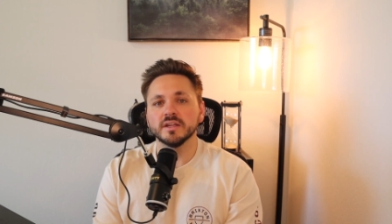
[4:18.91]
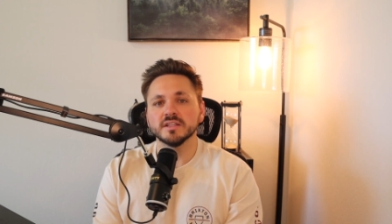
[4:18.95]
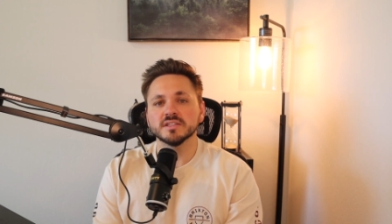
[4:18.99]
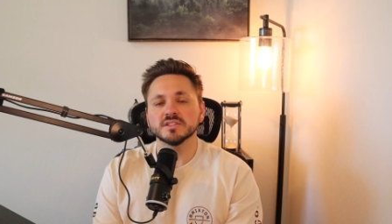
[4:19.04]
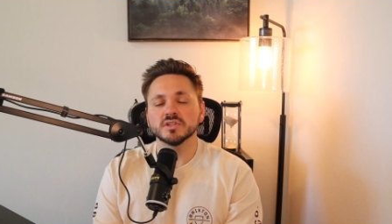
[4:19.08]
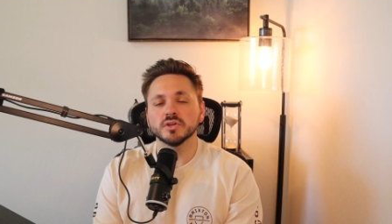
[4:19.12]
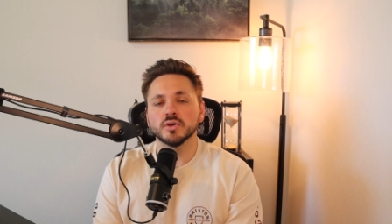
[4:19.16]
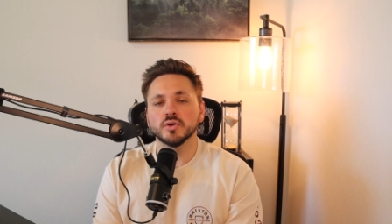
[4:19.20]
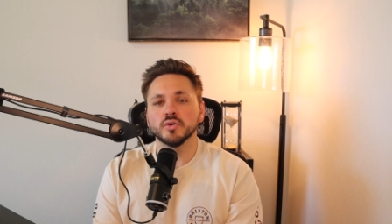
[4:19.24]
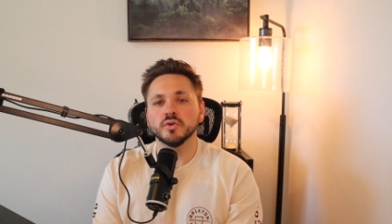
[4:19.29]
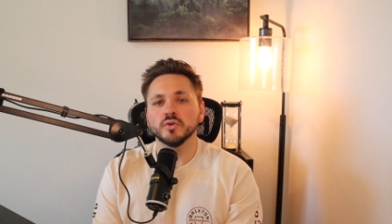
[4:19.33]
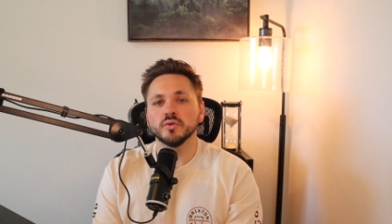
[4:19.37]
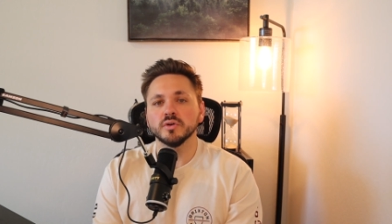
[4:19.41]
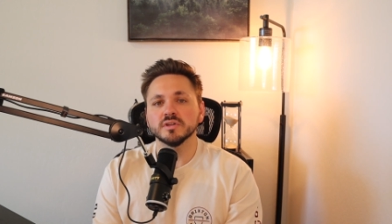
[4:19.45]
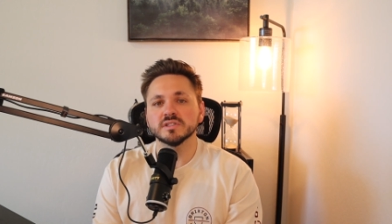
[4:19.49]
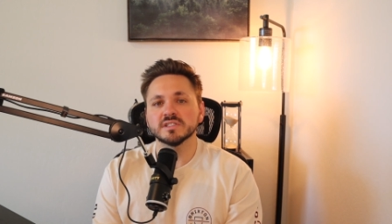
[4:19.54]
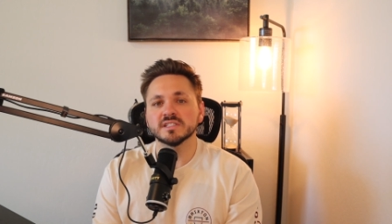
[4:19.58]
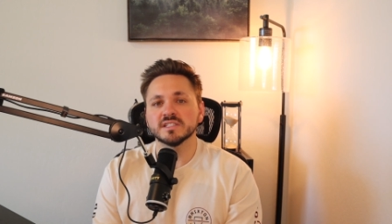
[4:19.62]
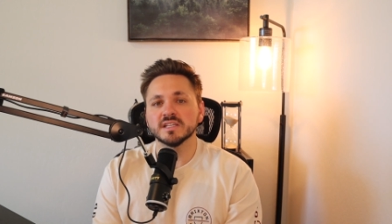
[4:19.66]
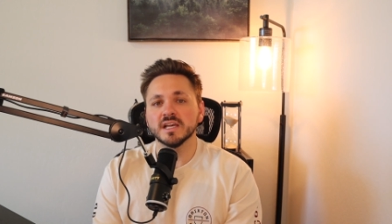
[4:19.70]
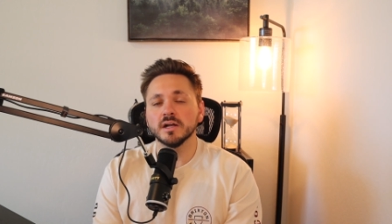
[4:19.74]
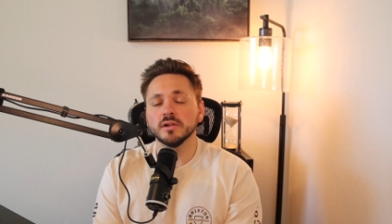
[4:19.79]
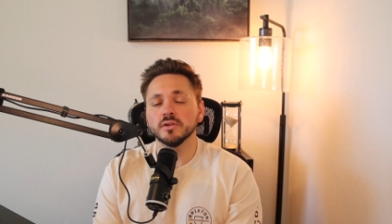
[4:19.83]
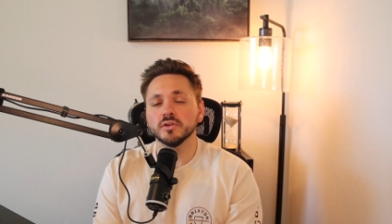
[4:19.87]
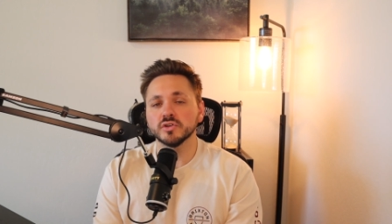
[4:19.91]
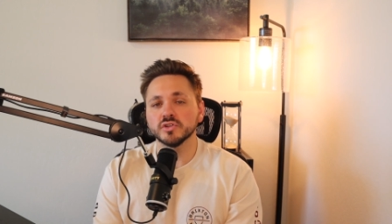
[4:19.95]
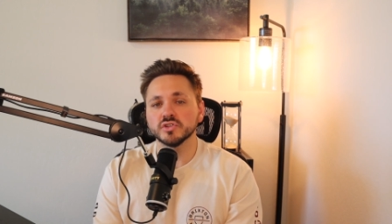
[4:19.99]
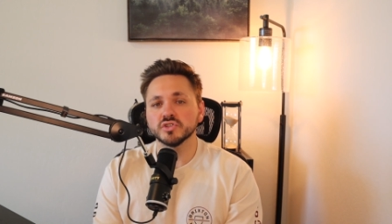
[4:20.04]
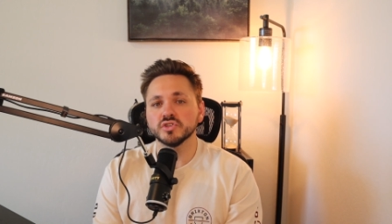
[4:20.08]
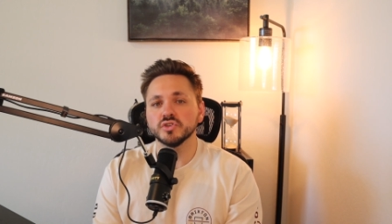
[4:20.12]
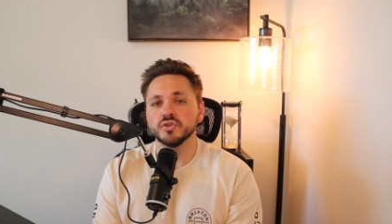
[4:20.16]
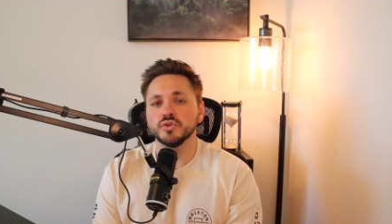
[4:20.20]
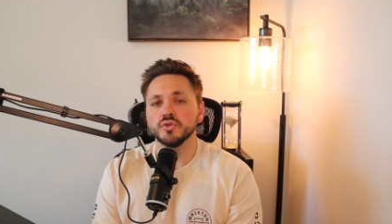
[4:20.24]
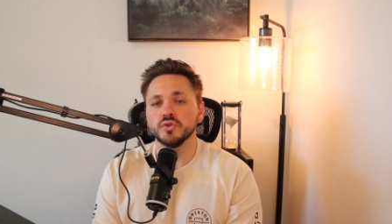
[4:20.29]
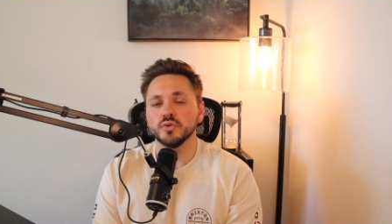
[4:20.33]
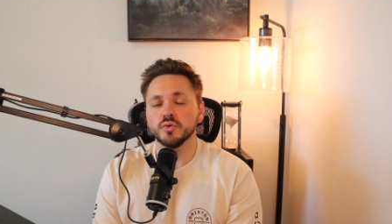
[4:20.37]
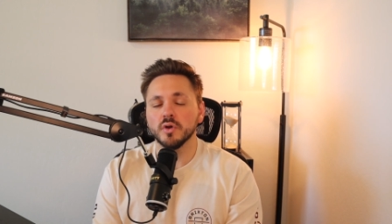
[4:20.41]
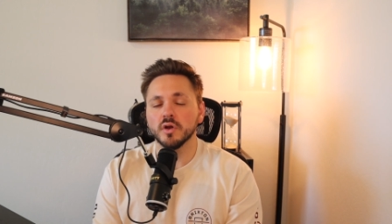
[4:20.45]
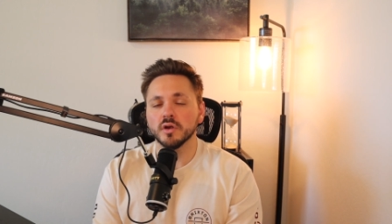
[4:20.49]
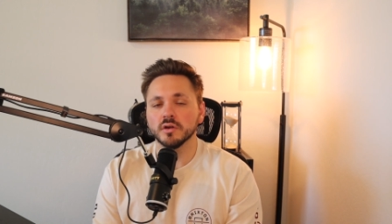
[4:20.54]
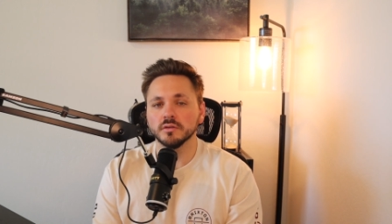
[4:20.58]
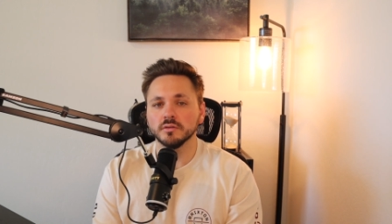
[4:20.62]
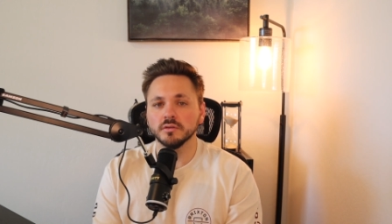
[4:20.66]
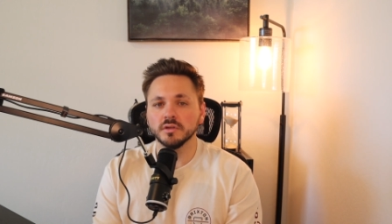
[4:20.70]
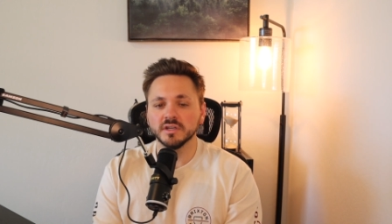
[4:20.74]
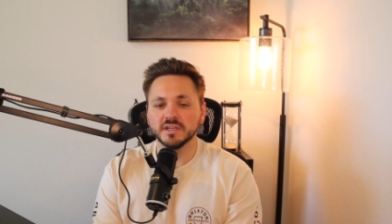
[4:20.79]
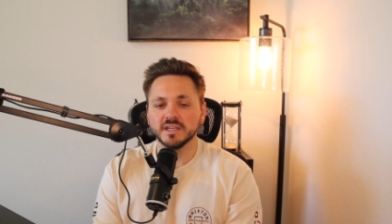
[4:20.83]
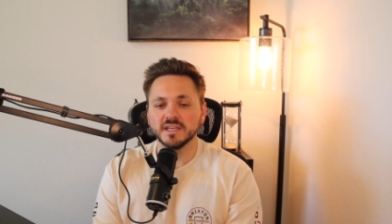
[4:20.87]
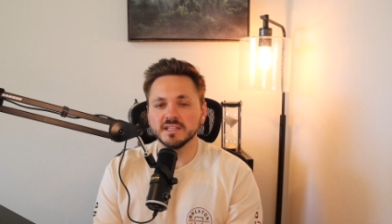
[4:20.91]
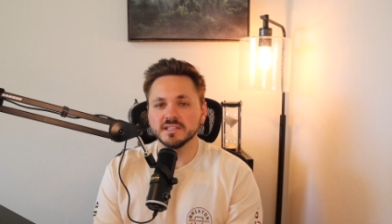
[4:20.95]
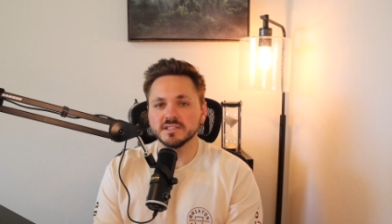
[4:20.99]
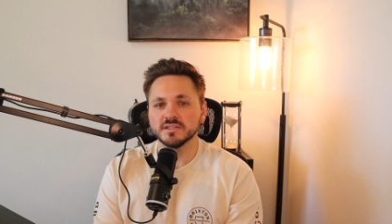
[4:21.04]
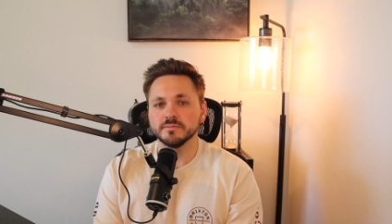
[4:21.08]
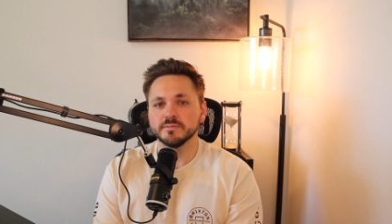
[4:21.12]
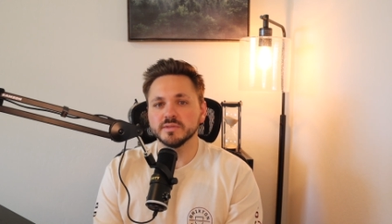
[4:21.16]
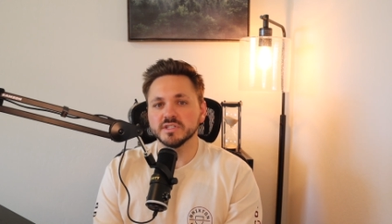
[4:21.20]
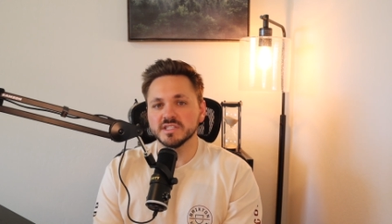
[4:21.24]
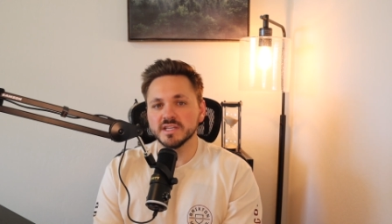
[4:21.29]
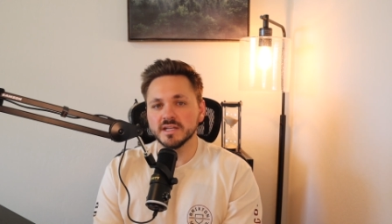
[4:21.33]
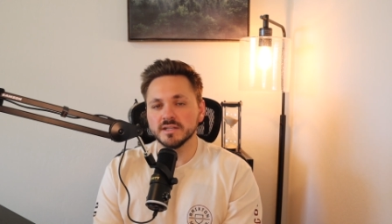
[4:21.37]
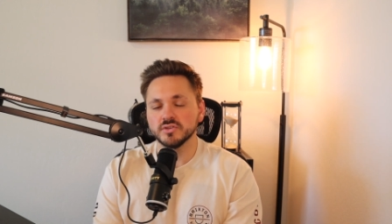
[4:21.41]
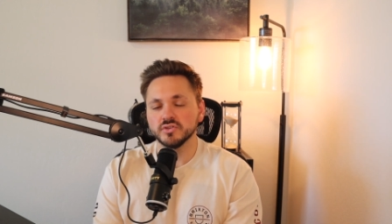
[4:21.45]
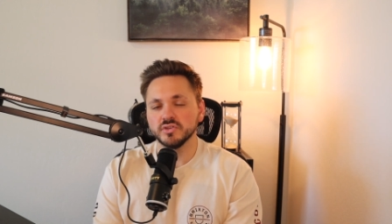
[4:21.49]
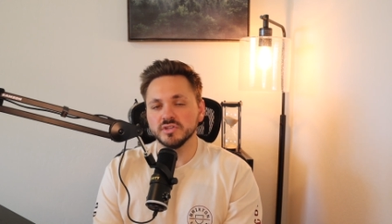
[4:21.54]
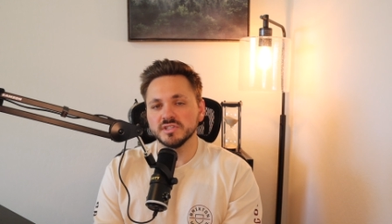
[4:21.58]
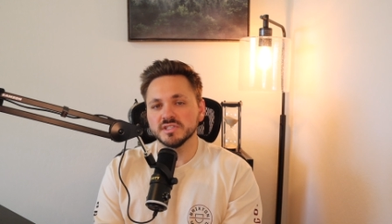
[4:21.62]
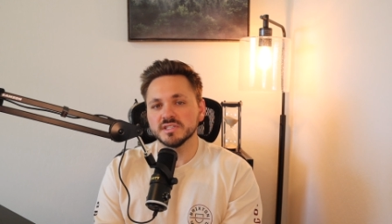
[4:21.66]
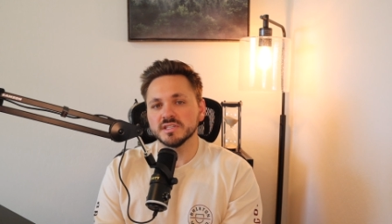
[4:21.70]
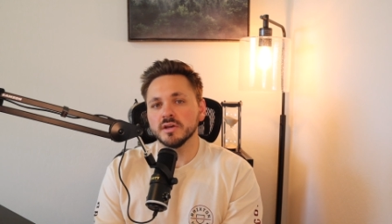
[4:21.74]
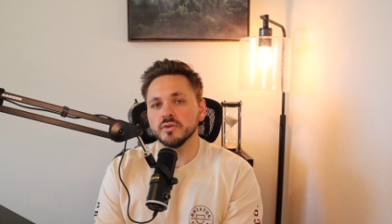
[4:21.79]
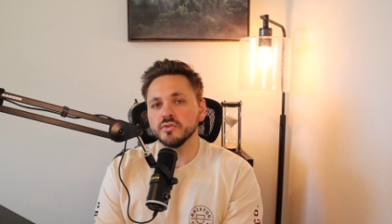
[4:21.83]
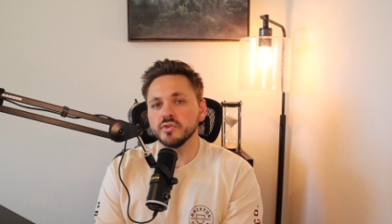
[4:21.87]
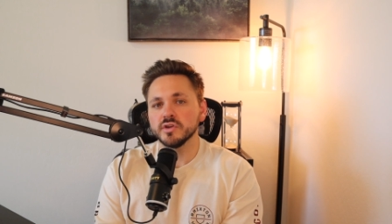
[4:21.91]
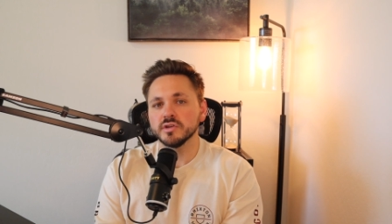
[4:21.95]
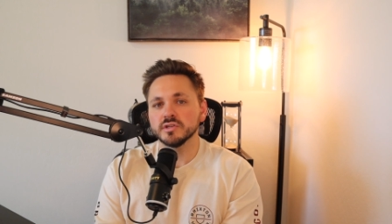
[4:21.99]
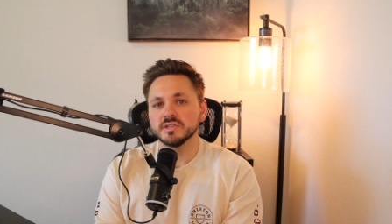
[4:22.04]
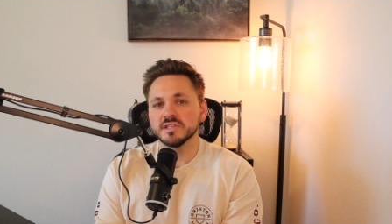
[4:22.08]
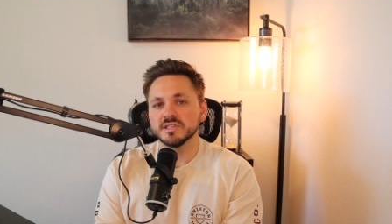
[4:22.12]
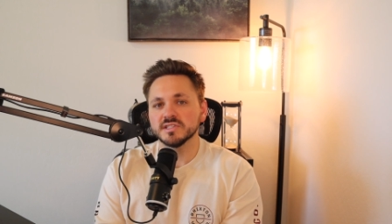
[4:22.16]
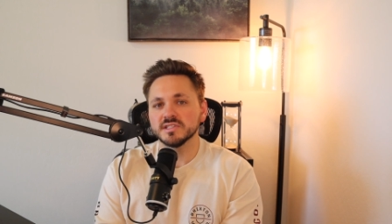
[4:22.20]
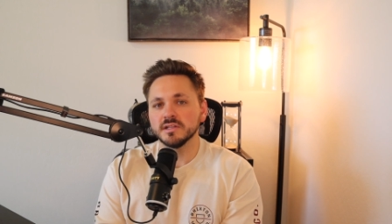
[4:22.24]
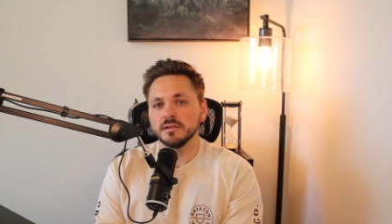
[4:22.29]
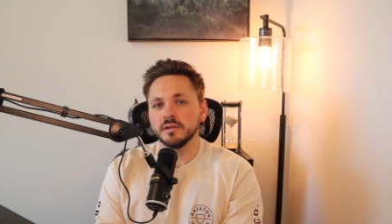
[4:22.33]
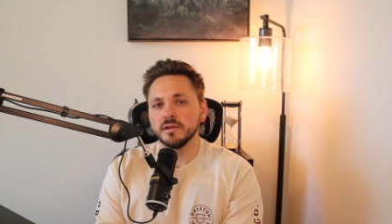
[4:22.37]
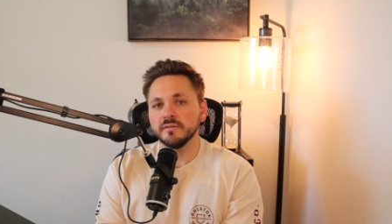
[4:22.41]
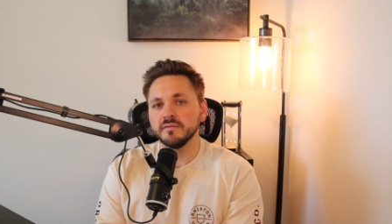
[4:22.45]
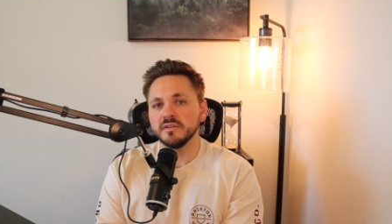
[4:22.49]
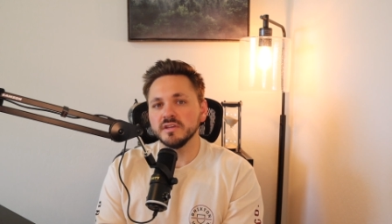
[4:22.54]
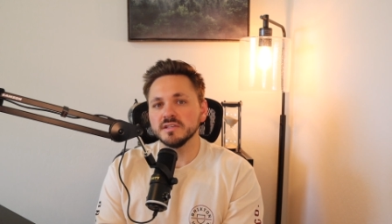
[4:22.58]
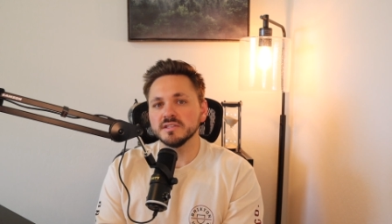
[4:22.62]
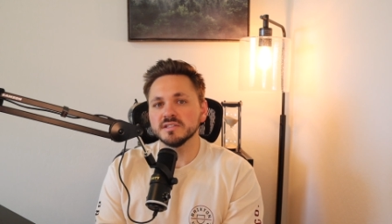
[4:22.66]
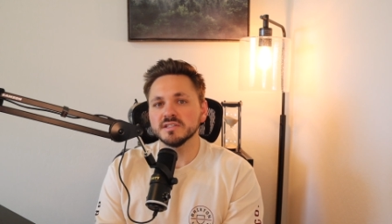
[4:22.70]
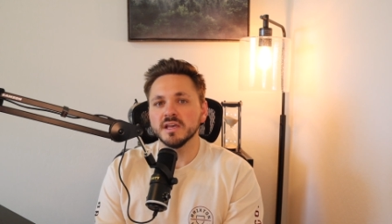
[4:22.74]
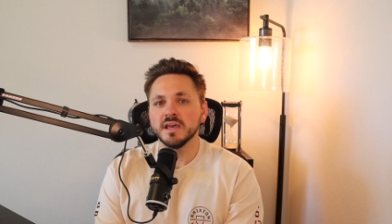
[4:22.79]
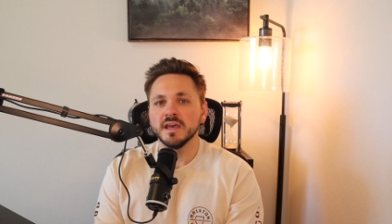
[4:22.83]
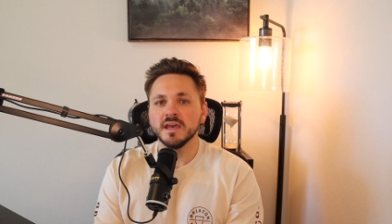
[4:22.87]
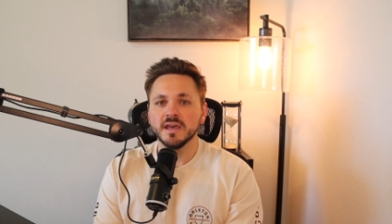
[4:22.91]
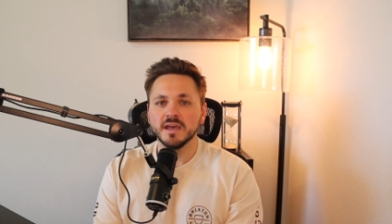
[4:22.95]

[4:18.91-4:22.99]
And so sellers who are looking to potentially sell their assisted livings